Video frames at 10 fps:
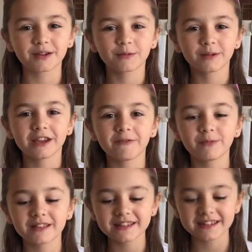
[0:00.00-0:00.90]
we've
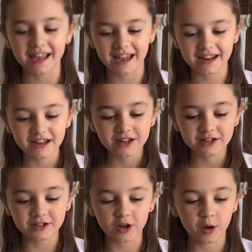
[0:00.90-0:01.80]
been sent
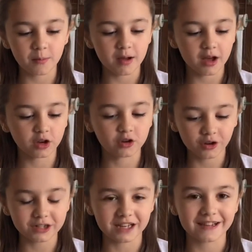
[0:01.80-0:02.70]
some
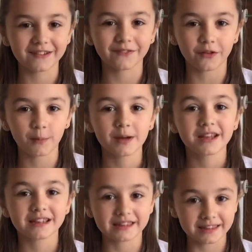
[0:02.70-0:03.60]
goodies from
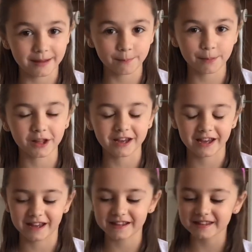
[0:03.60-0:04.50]

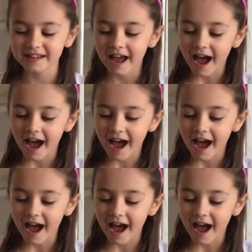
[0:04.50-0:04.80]
ZIMPLIKIDS,